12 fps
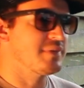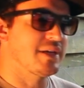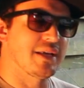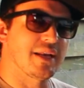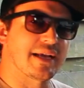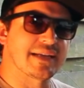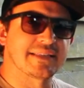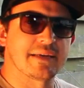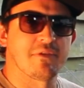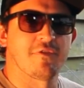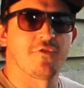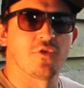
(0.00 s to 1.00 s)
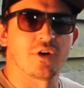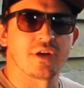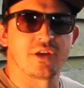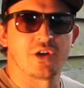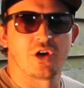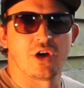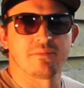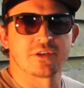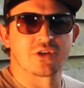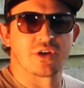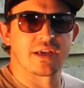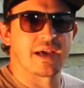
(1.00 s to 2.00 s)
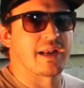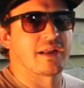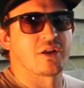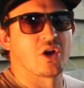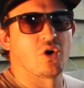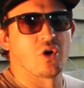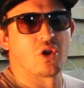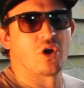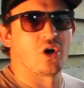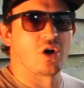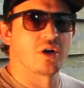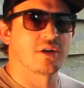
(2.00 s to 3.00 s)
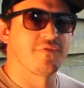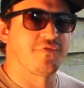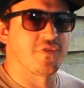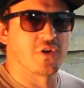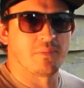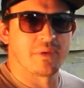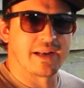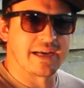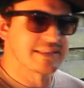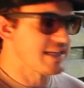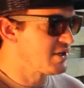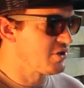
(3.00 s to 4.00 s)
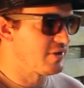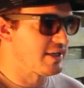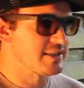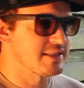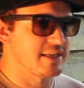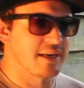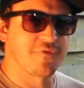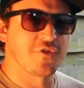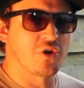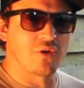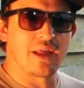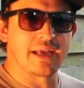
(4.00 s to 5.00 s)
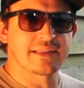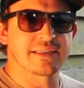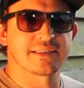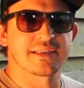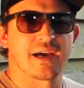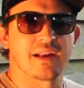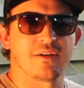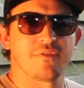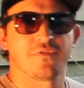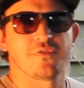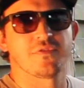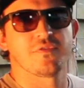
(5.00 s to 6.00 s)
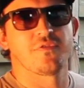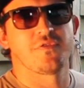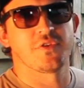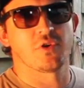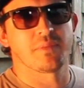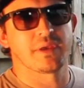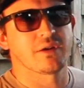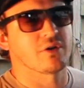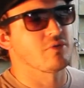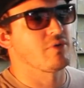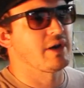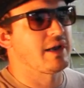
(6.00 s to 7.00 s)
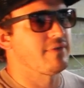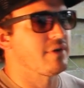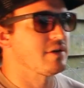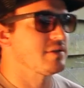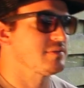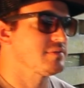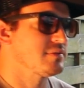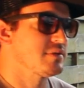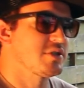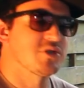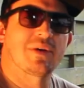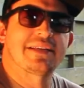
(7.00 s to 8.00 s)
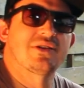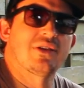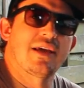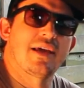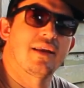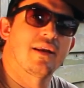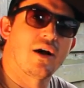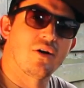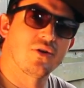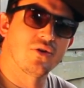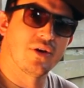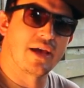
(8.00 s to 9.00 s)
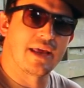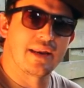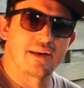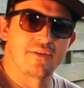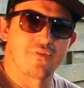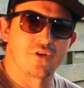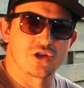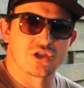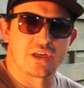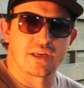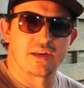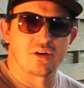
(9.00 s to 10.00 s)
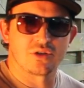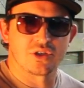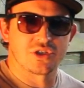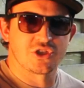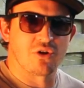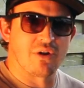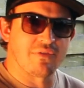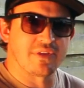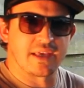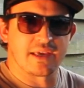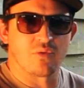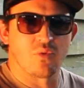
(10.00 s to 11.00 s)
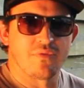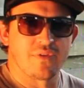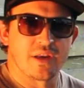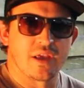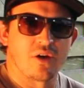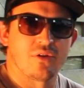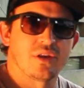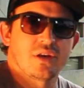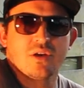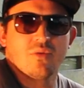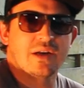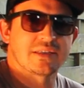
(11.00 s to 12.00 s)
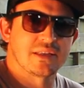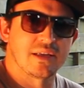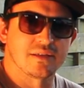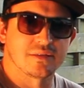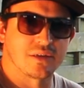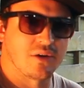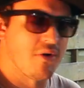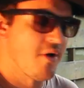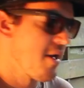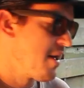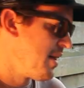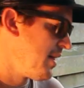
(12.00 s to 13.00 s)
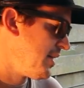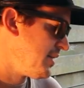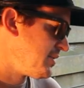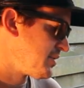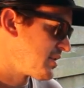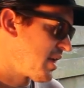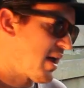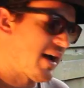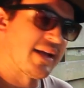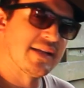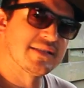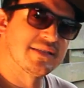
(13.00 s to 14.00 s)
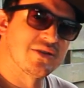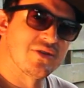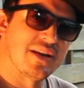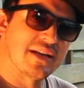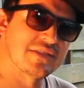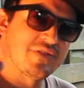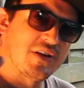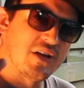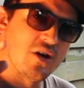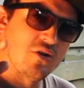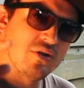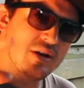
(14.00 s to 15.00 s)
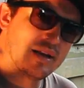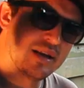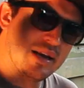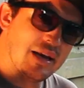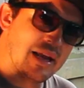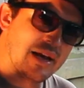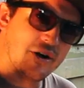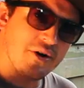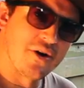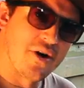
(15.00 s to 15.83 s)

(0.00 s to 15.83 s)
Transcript: And like I said before, you know, I'm just going to kind of go along filming as I do this. If you don't like this kind of filming or whatever, just wait till the end. I'll do an edited version, and it'll just show everything in one video, and then you can watch it then. So I guess until the next video, later.